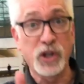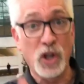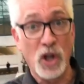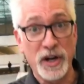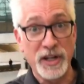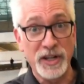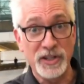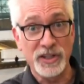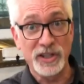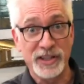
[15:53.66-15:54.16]

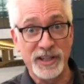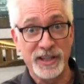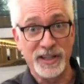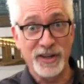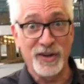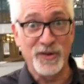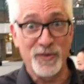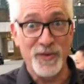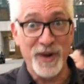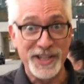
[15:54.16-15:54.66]
Claudia just did
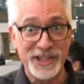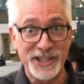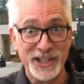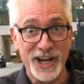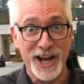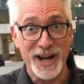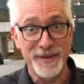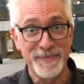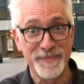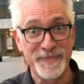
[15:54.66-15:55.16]
a great
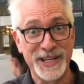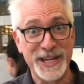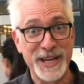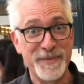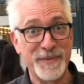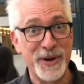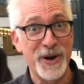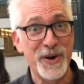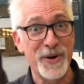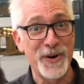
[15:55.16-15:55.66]
job.
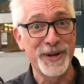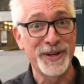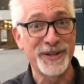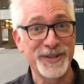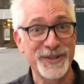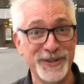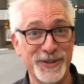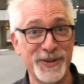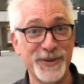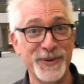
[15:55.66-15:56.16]
Keep
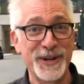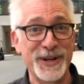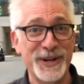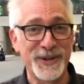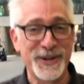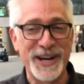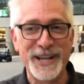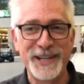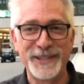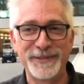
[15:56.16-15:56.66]
going. You're doing
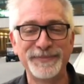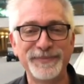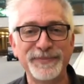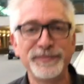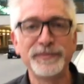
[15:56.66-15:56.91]
great.